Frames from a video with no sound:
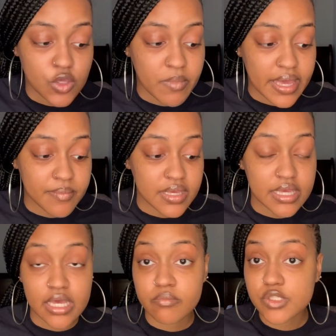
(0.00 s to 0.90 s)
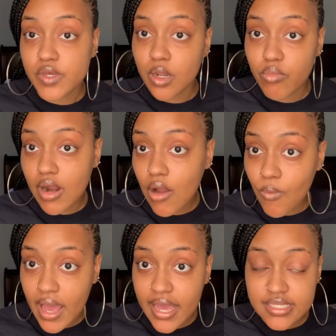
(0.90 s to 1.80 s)
may be in between a brow
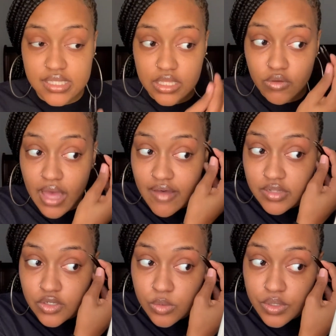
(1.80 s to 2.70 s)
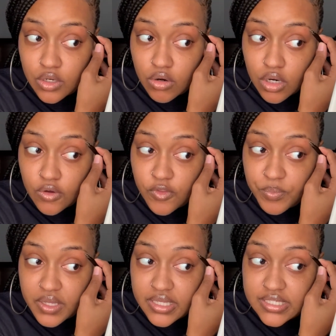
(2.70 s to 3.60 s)
wax and you have a little bit of growth,
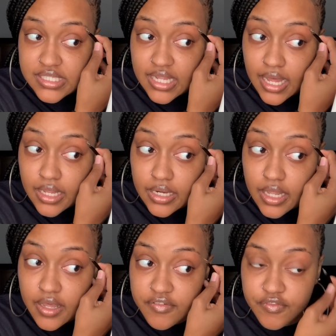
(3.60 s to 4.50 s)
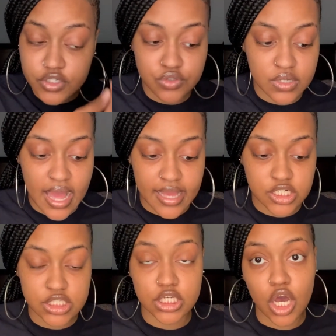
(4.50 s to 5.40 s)
but it's not enough for you to
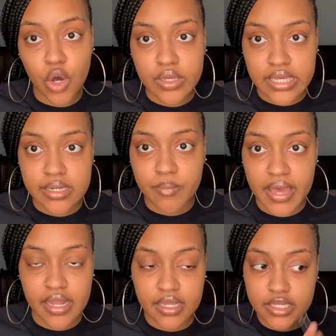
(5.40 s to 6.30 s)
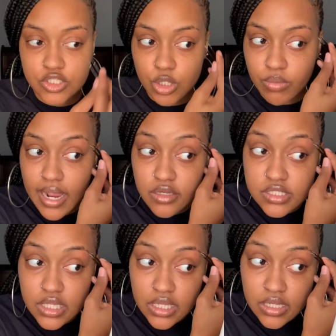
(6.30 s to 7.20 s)
actually go in and pay to get your brows
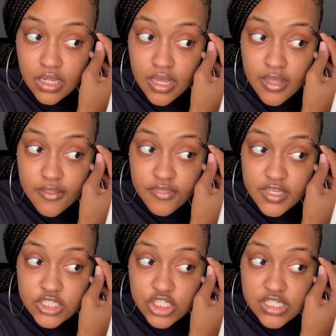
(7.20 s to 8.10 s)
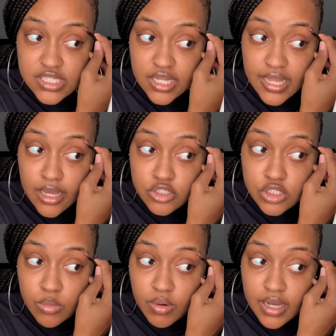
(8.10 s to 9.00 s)
done. This just allows your
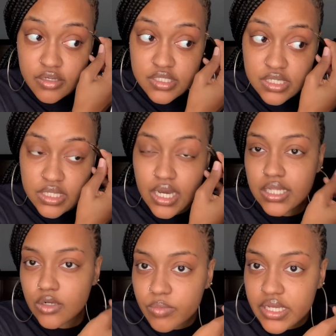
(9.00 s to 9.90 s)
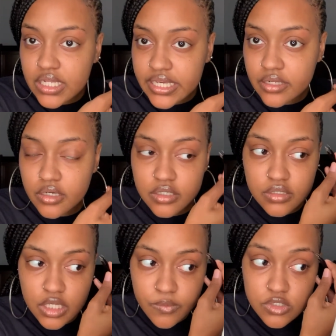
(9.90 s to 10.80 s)
brows to look a little bit cleaner. You
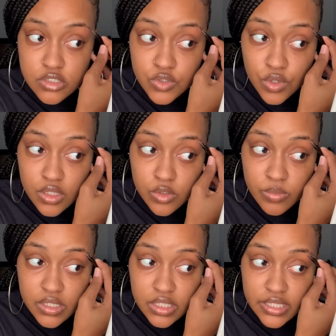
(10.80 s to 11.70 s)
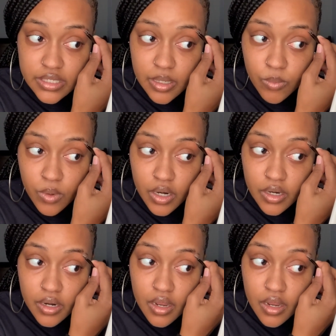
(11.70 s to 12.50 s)
know, we're just doing a little bit of cleanup work